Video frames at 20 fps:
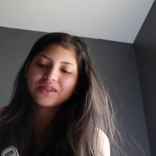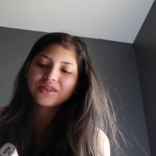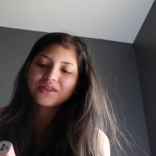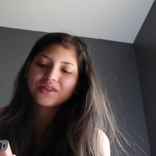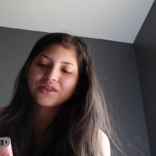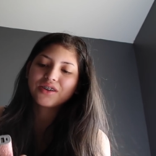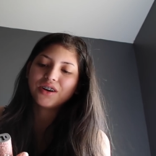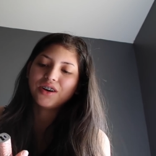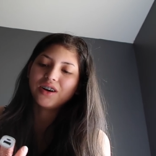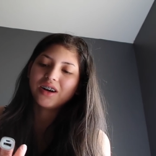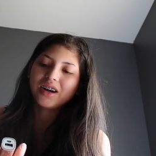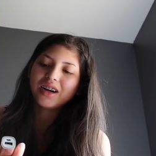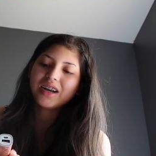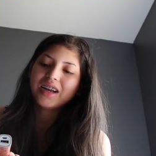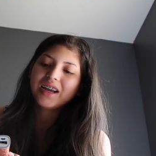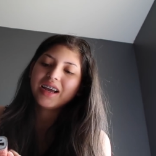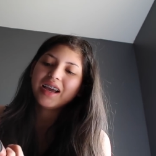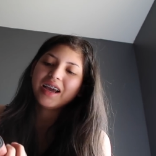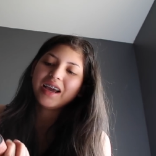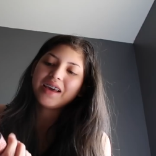in the car
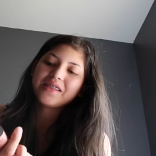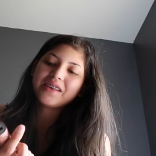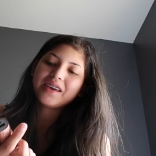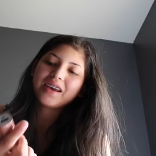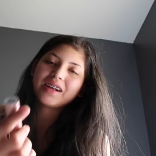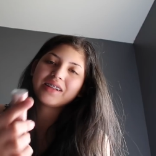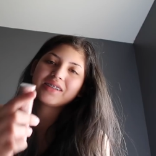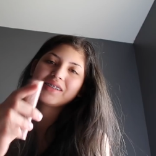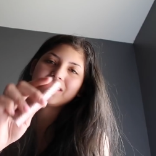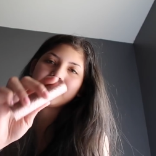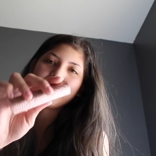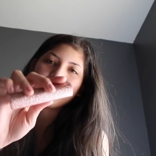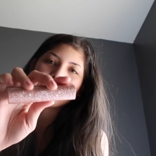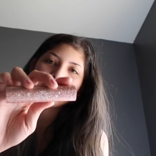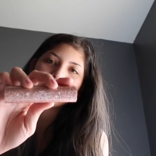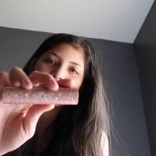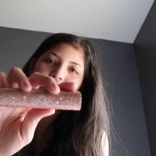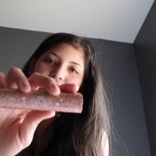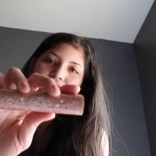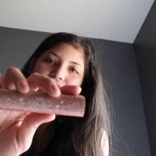and they had sent
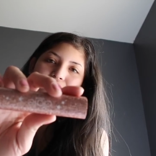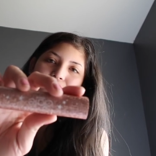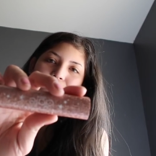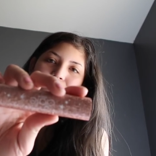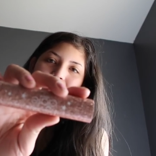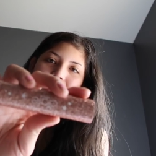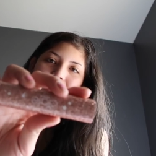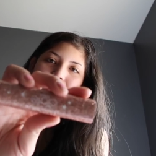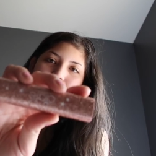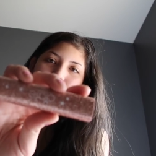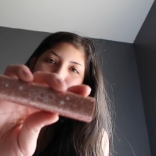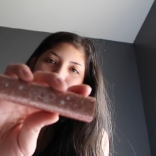me a little mini